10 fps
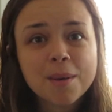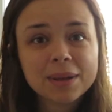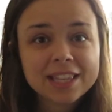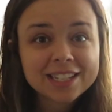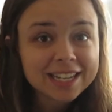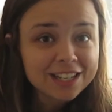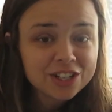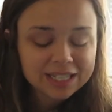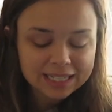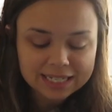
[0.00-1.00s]
But the
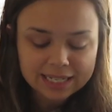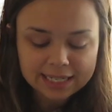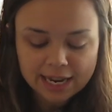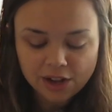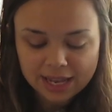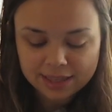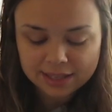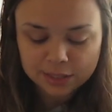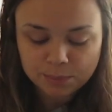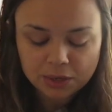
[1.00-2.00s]
attention to detail in
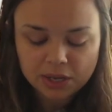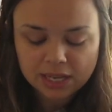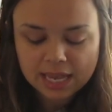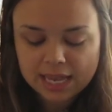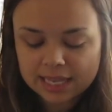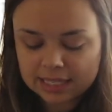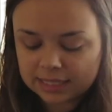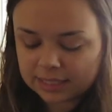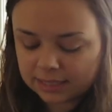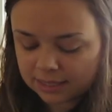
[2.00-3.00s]
this book
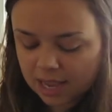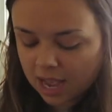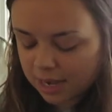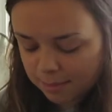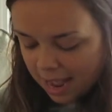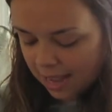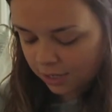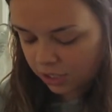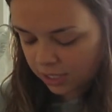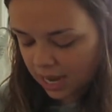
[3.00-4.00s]
is
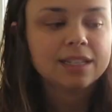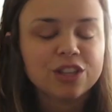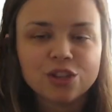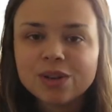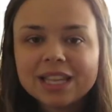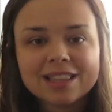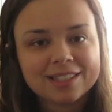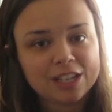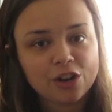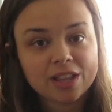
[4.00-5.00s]
unmatched. You need
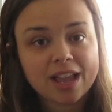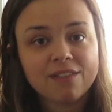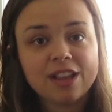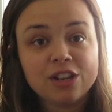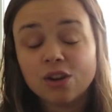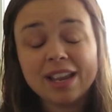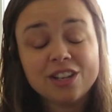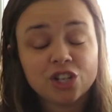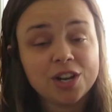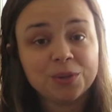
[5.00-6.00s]
this in your life. And
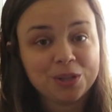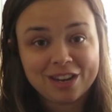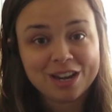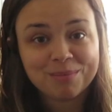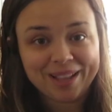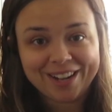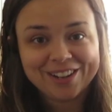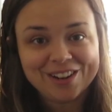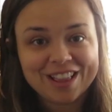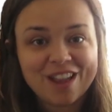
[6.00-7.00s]
in general, you need a
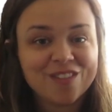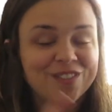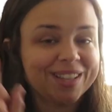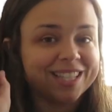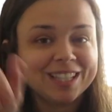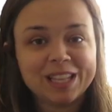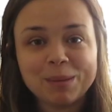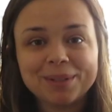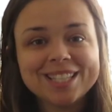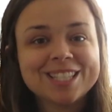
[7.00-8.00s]
planner in your life. If it's a
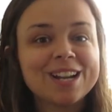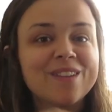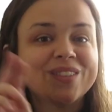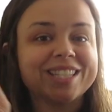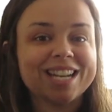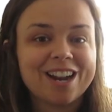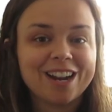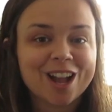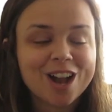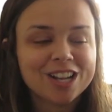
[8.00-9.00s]
Lilly Pulitzer, if it's an
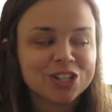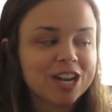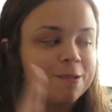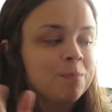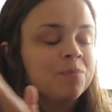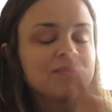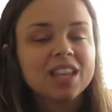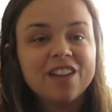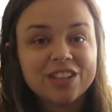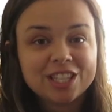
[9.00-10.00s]
Erin Condren,
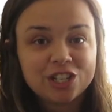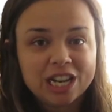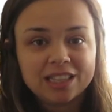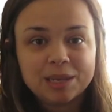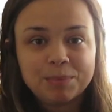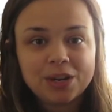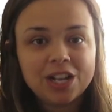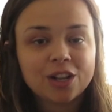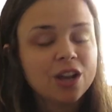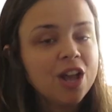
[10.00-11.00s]
if it's a Jade Lynn
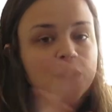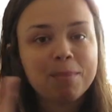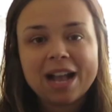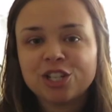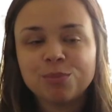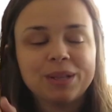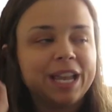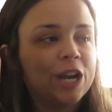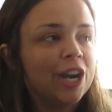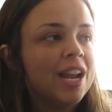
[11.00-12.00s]
passion
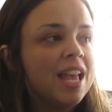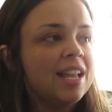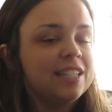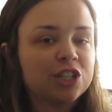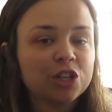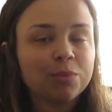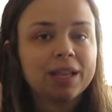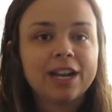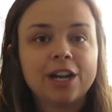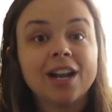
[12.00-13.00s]
planner, digital
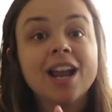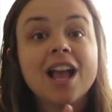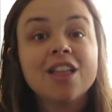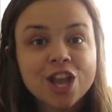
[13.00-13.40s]
planner.